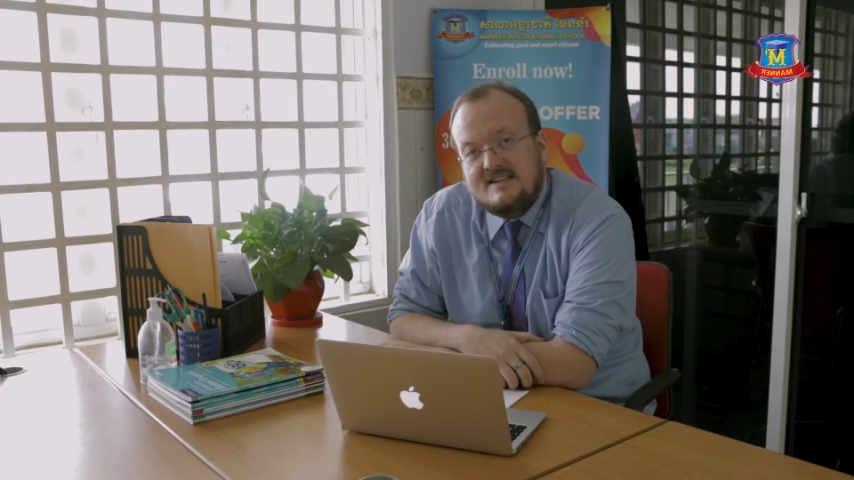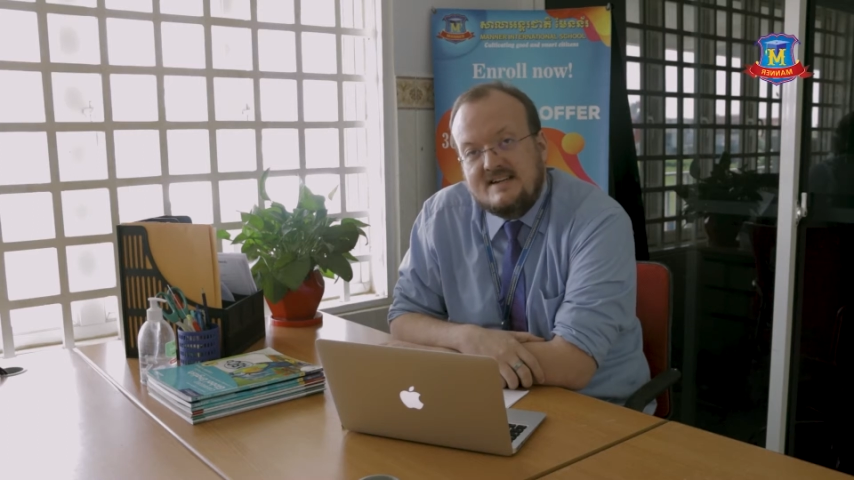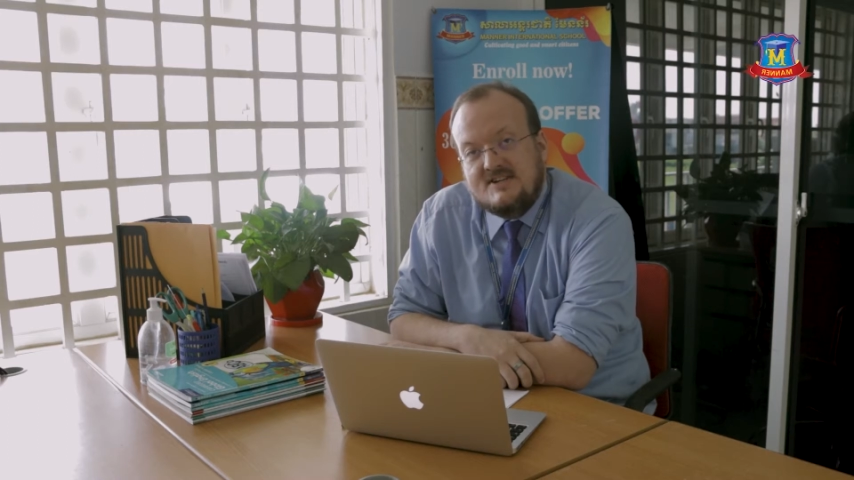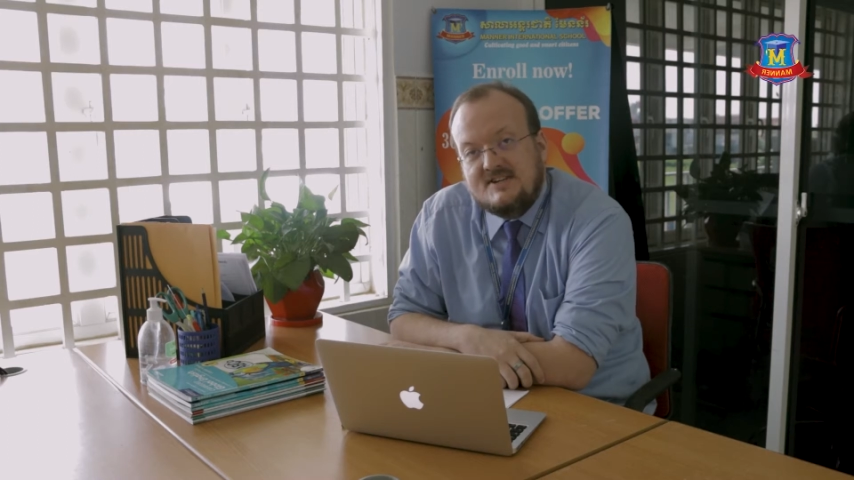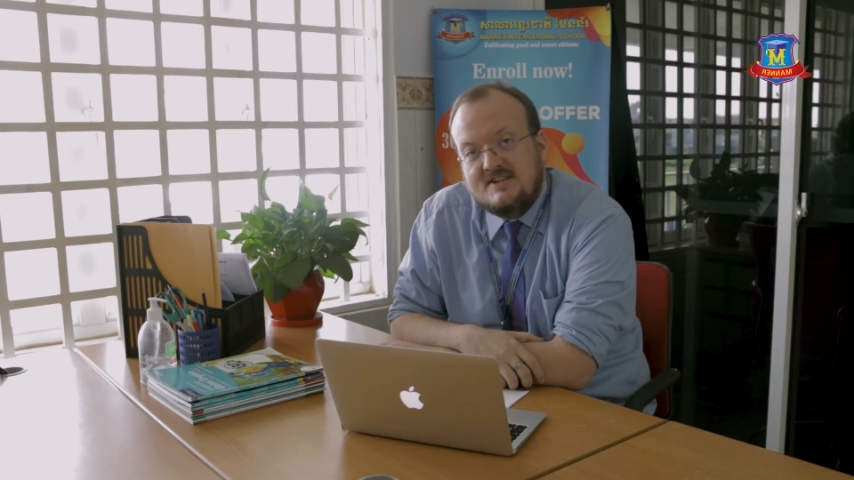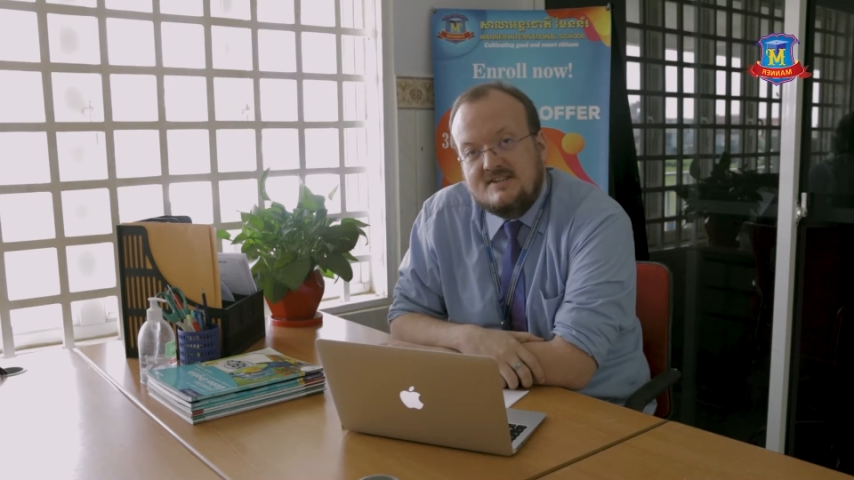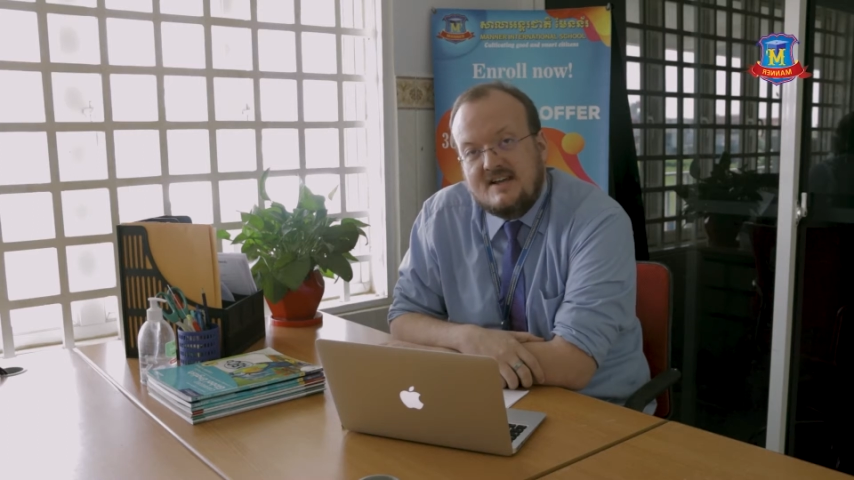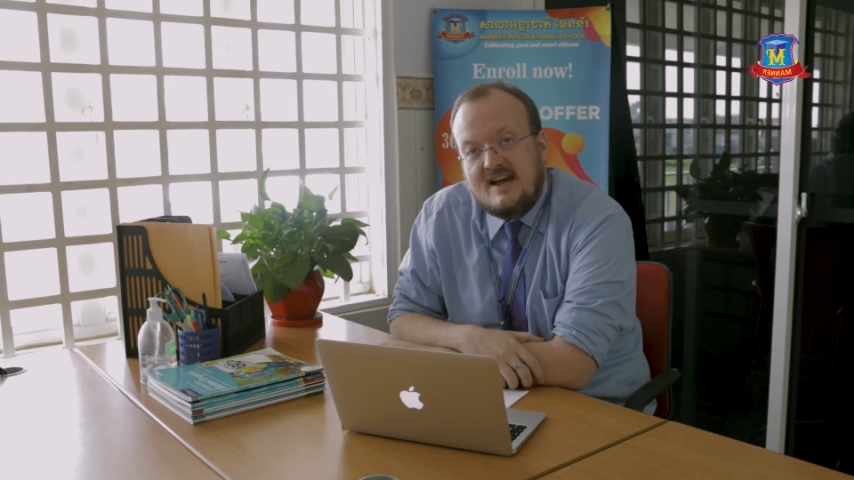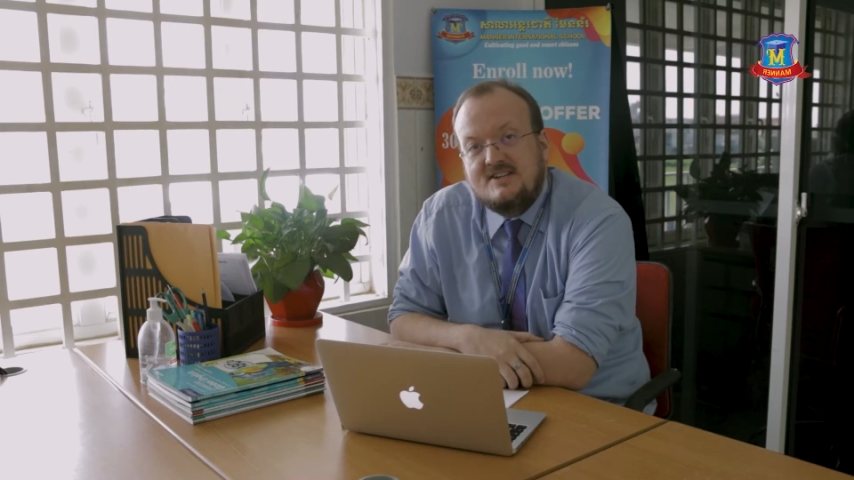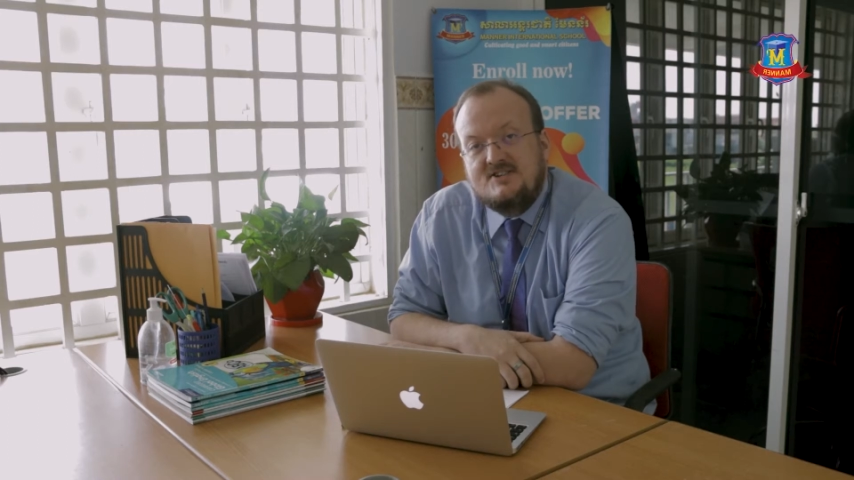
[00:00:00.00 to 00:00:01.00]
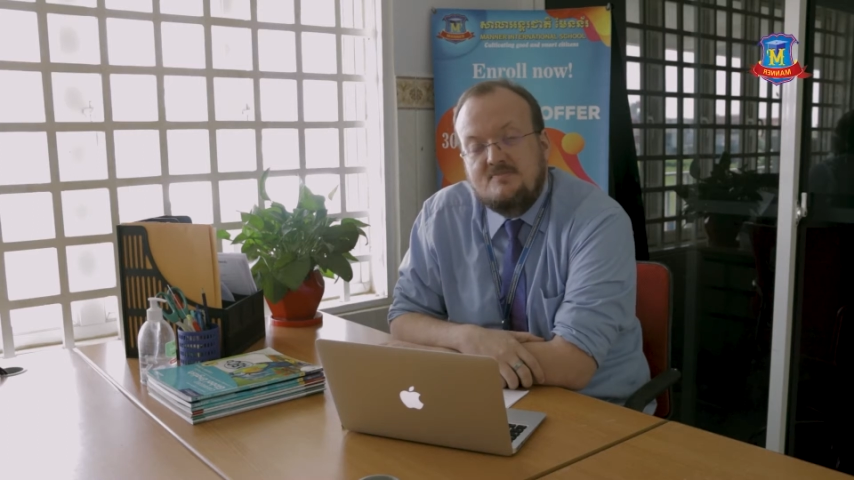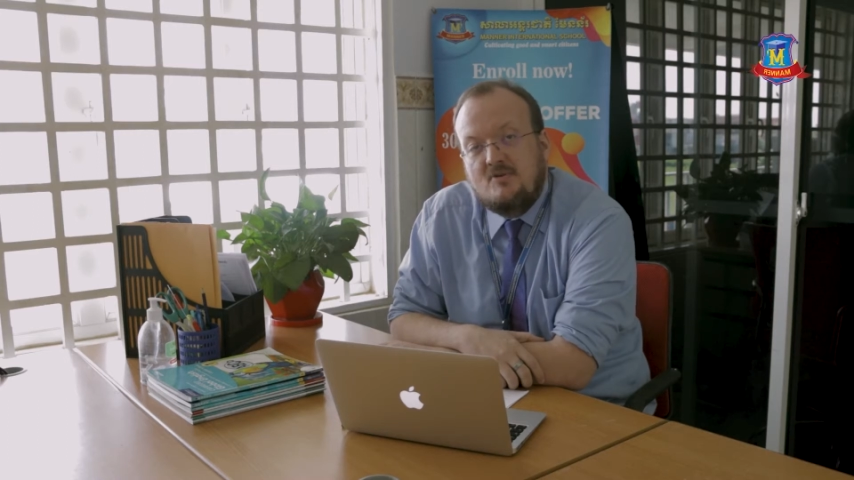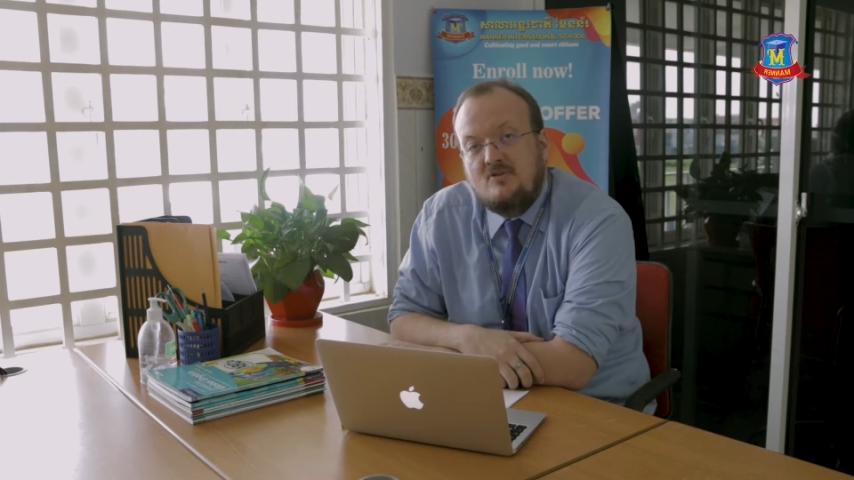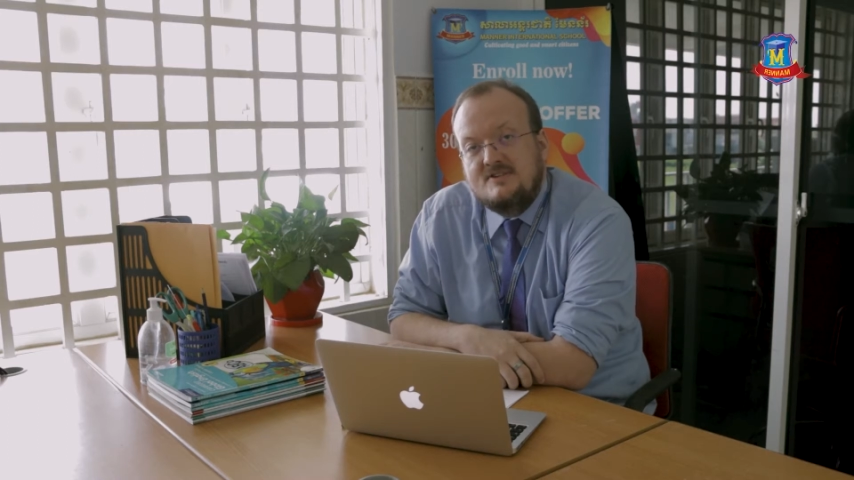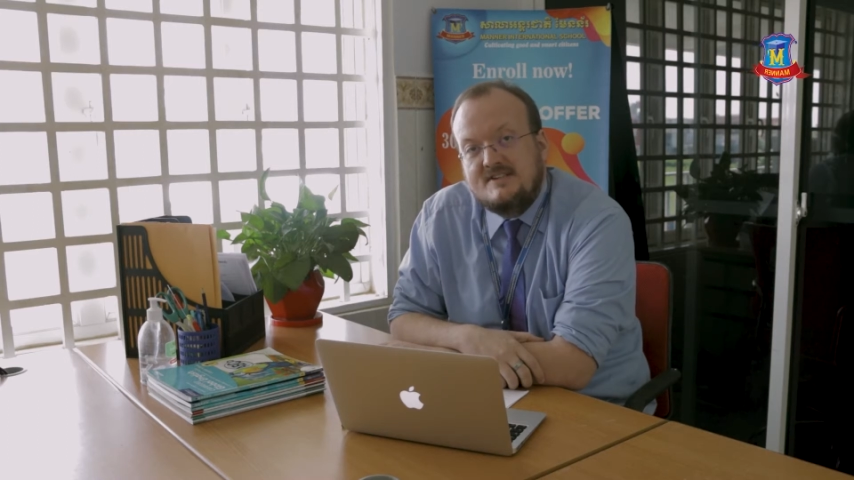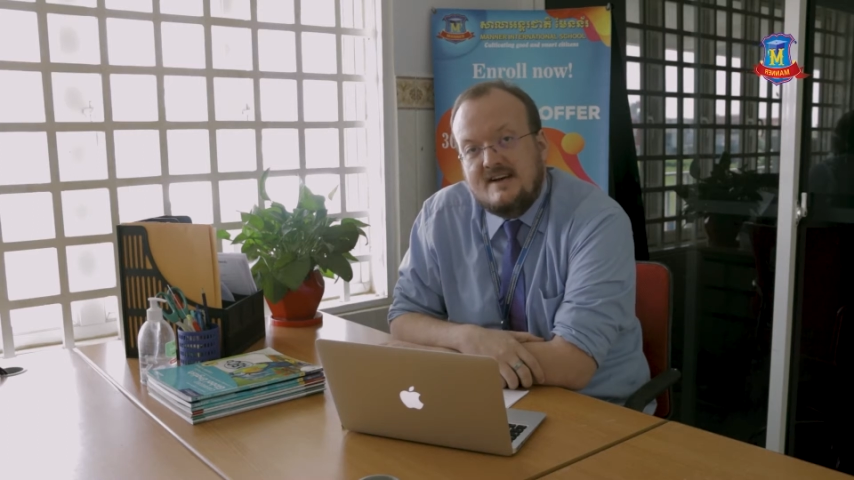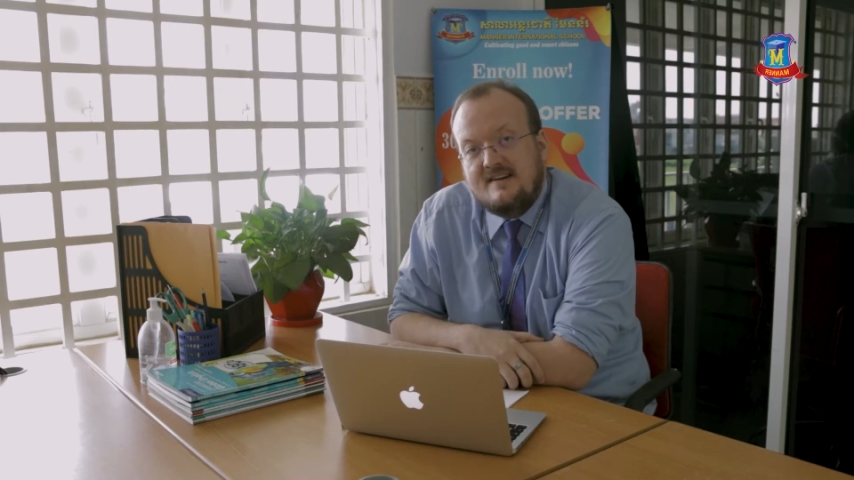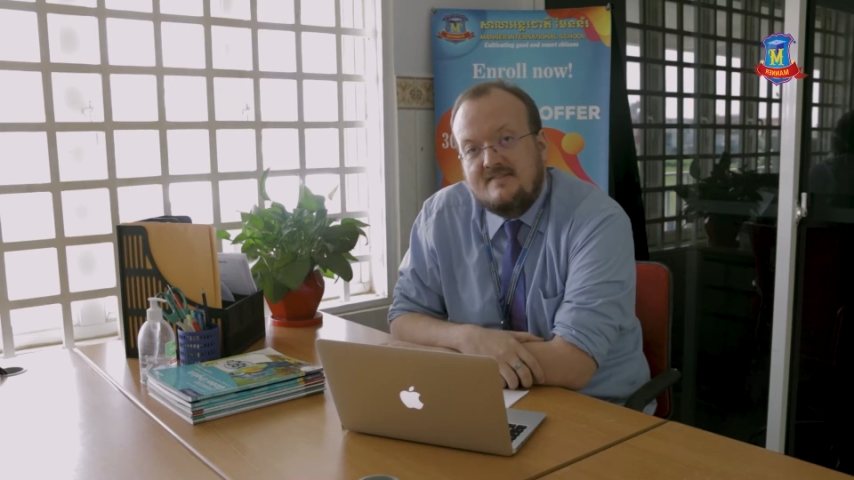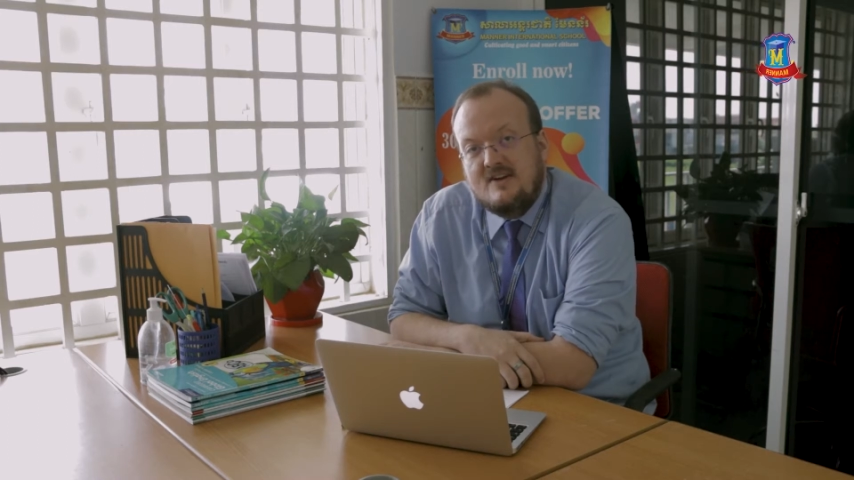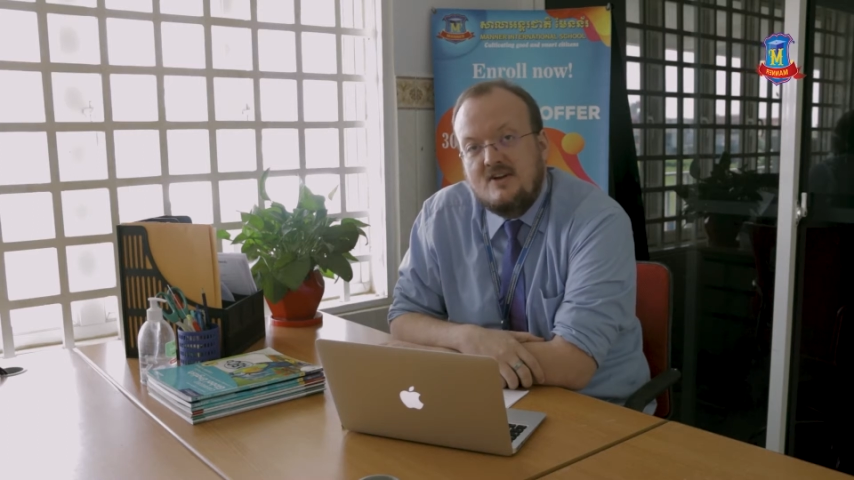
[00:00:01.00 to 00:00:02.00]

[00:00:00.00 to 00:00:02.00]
teachers and support staff